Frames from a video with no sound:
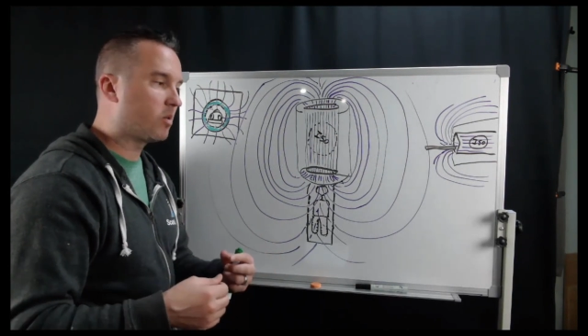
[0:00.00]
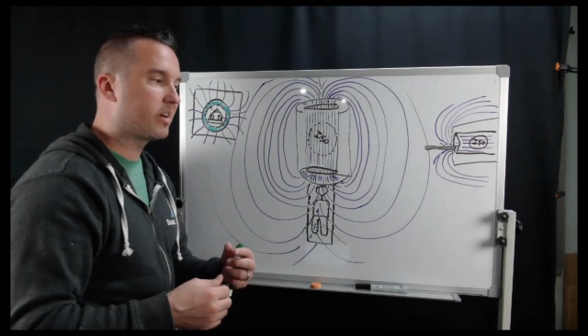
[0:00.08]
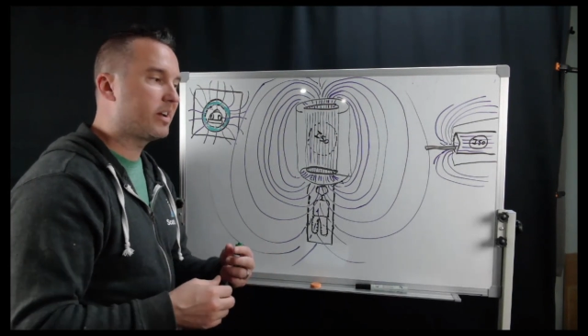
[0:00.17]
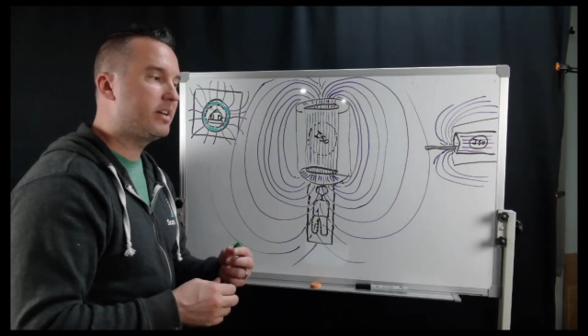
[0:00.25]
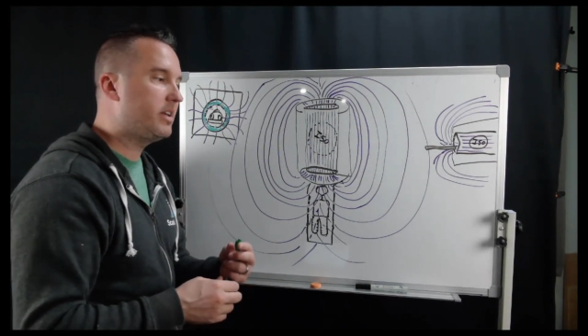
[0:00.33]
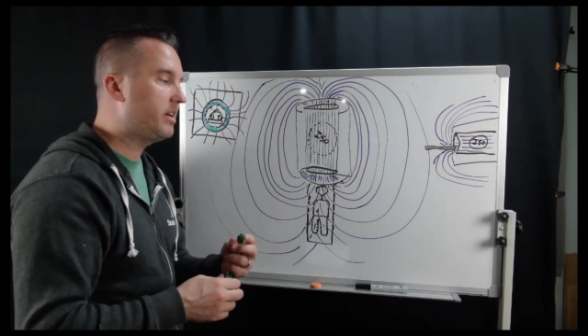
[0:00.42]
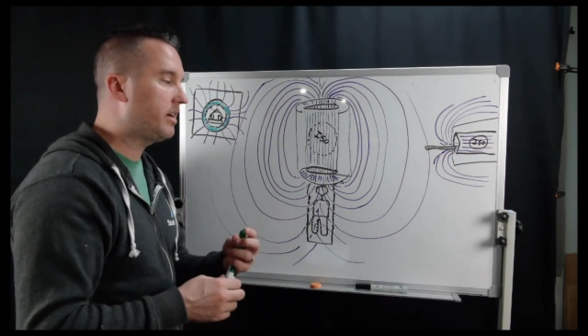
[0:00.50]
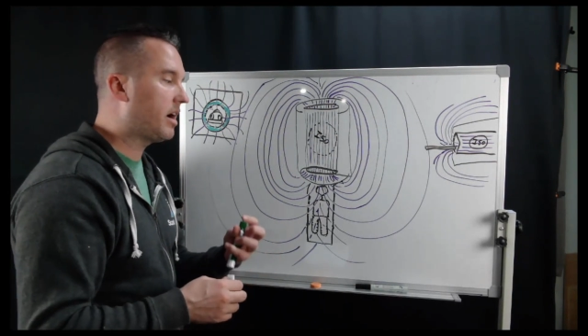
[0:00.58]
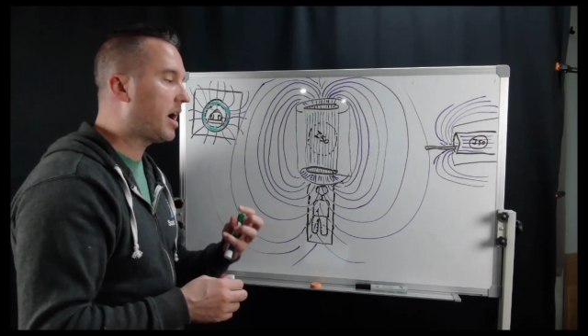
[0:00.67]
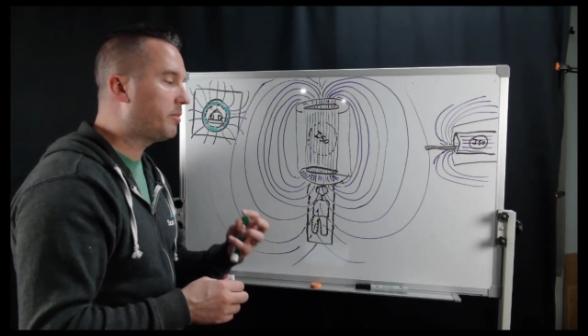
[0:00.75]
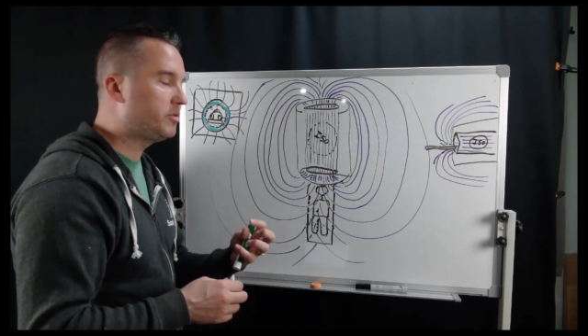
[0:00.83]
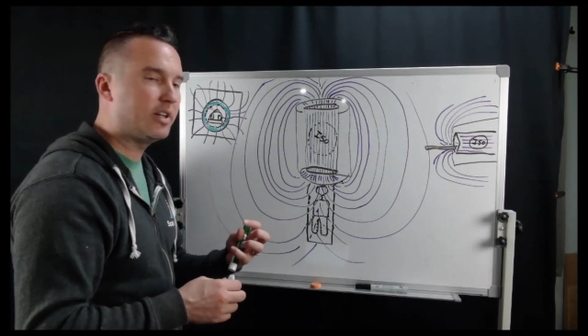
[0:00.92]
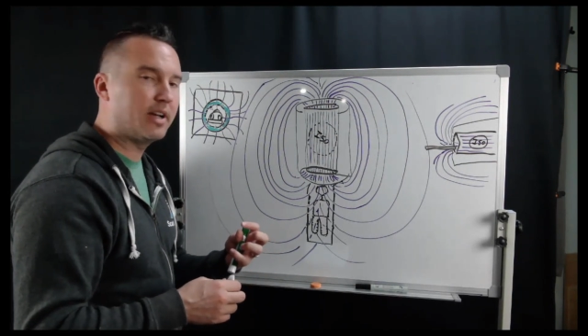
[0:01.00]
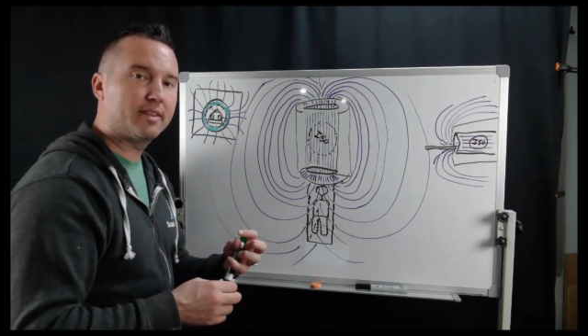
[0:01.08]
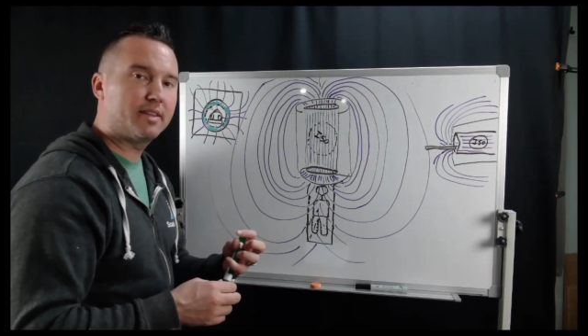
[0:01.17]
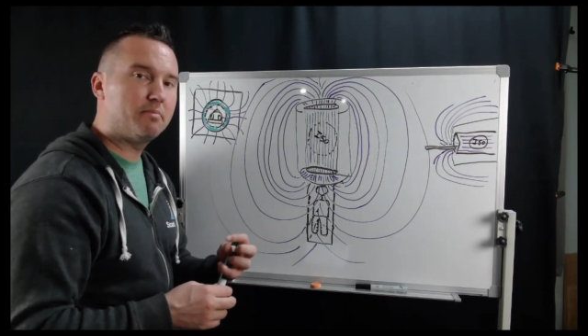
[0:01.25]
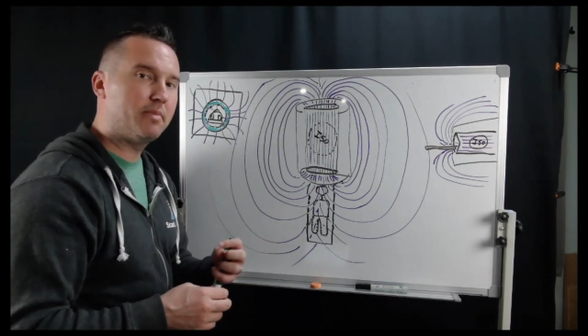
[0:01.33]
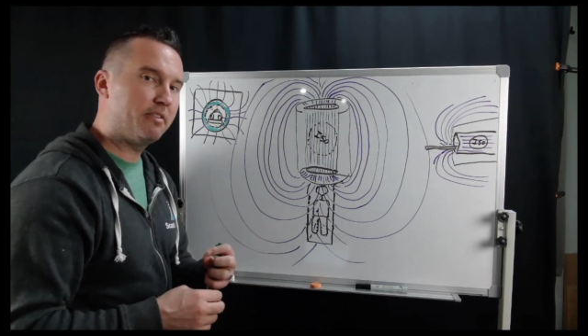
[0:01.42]
or any
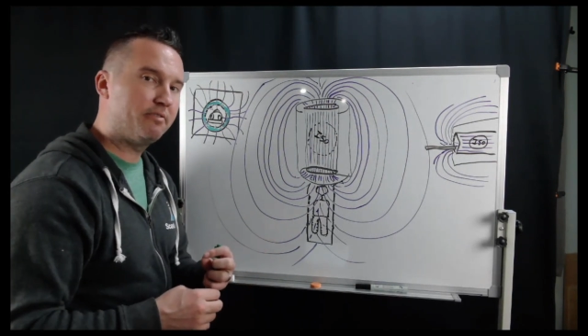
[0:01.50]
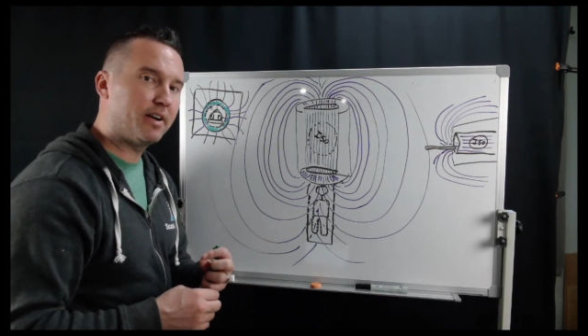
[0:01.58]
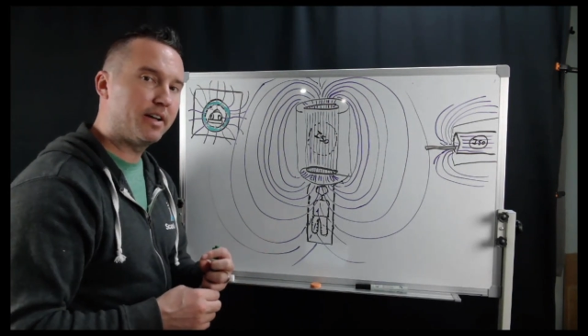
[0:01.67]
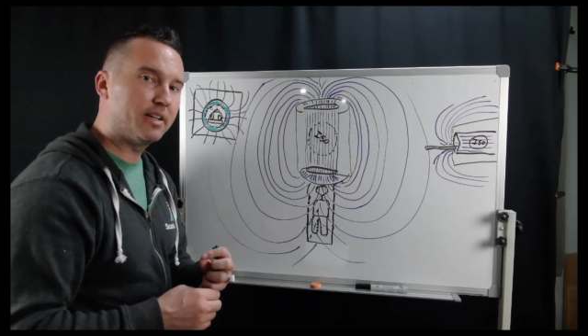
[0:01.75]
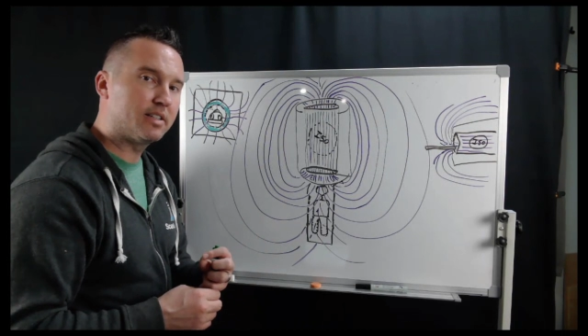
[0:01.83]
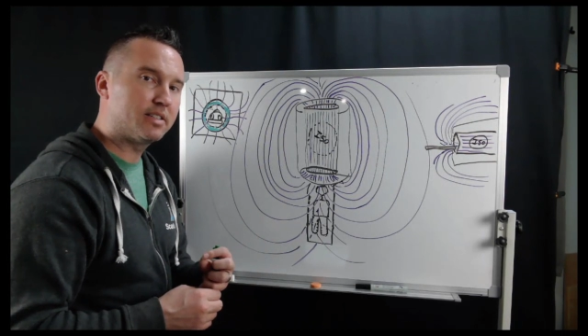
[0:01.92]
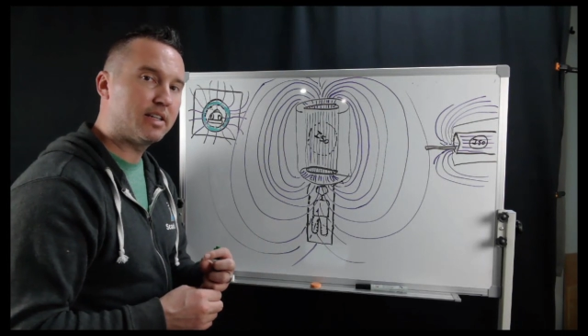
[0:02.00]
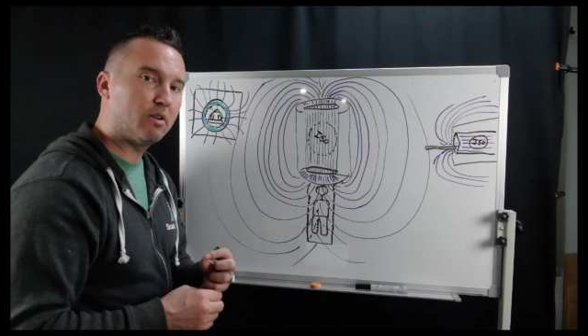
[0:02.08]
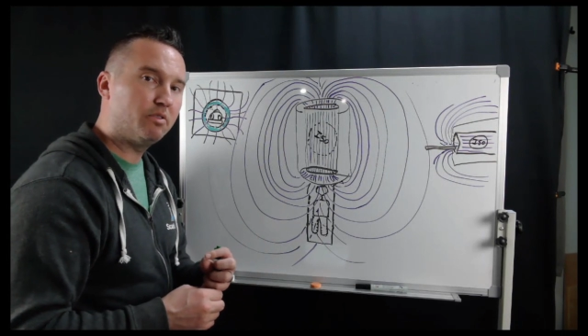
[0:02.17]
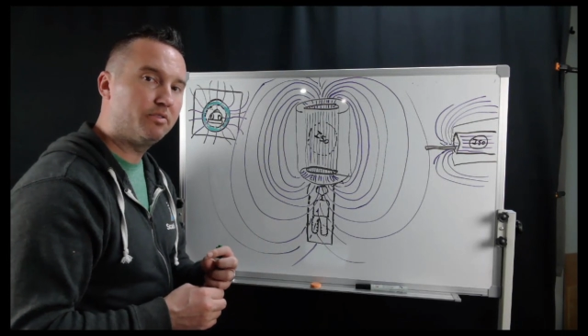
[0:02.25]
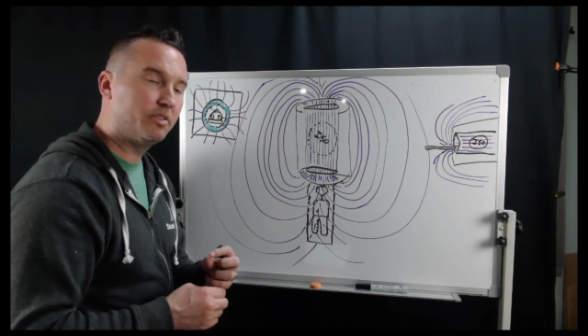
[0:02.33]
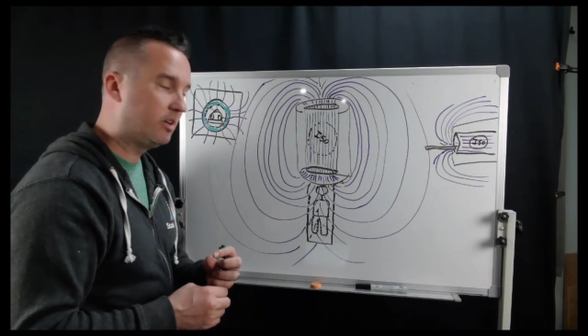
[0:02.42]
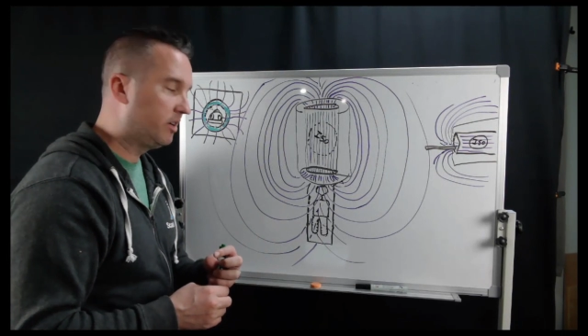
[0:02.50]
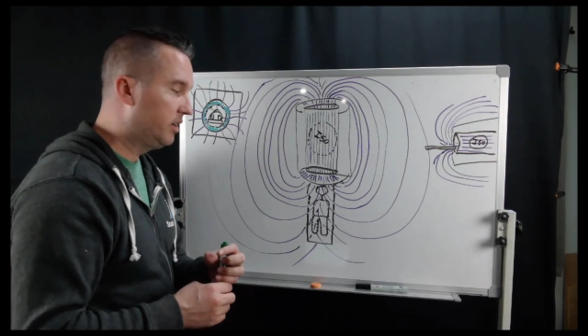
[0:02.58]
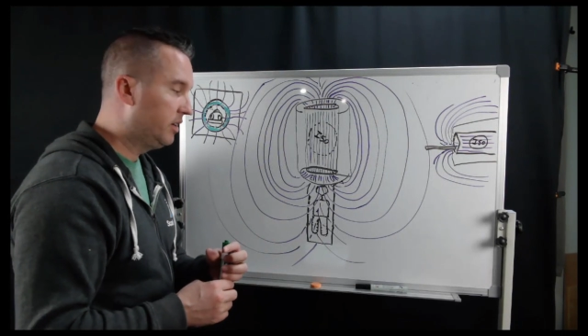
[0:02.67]
object that may find itself,